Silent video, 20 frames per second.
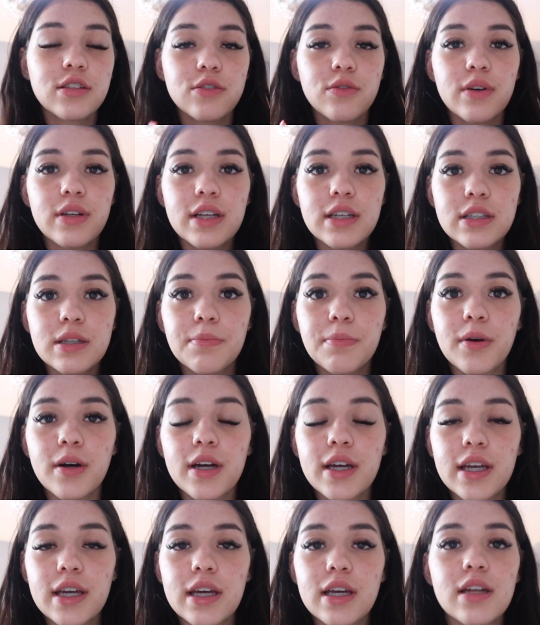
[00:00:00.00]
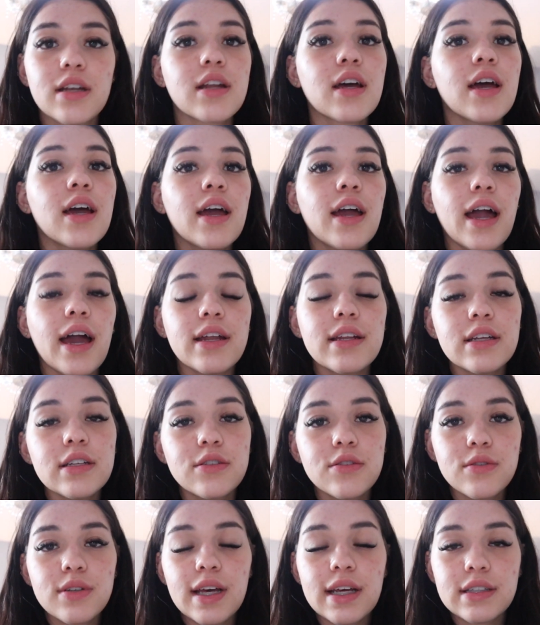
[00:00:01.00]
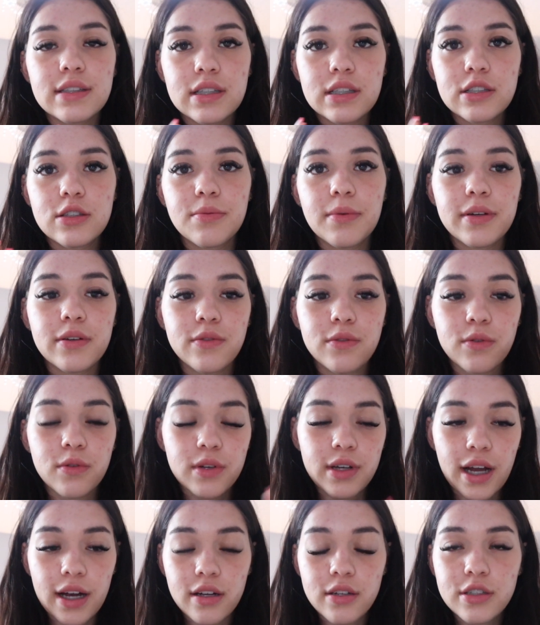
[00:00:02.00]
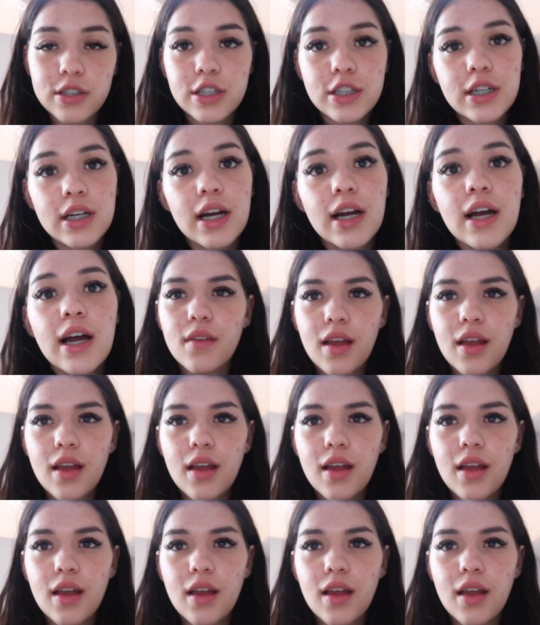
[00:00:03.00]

so I need to put in any due dates into my Google Calendar.